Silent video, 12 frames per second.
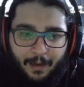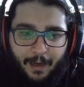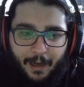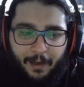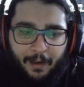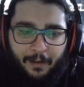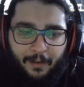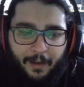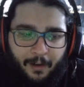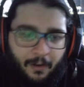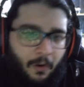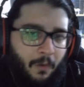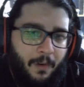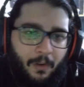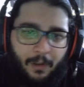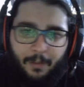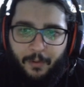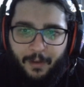getting in there.
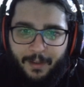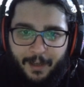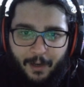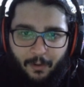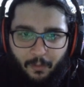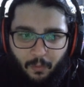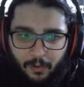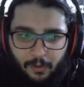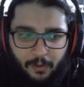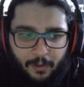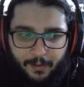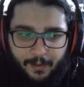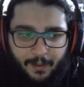Overall, a pretty scary warlord.